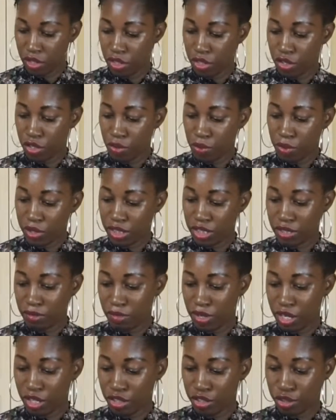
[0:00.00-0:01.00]
You want to
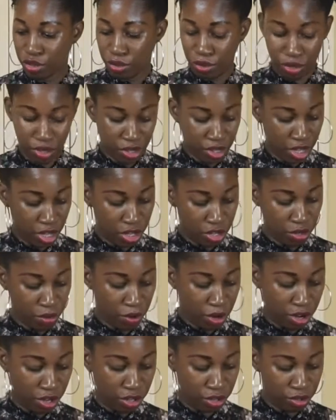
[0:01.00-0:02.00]
make sure that you
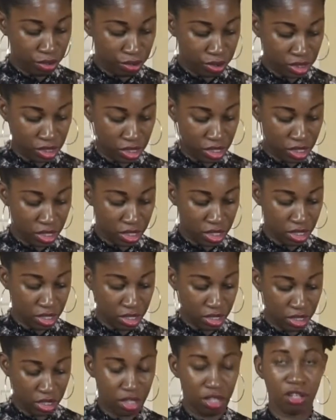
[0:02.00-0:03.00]
are using
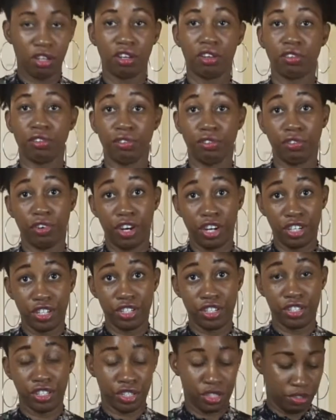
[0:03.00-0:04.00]

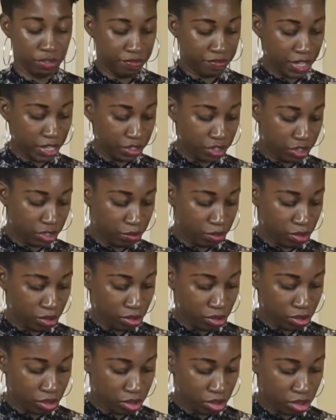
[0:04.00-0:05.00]
fresh
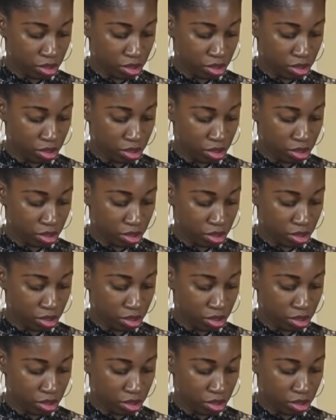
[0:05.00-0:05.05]
vegetables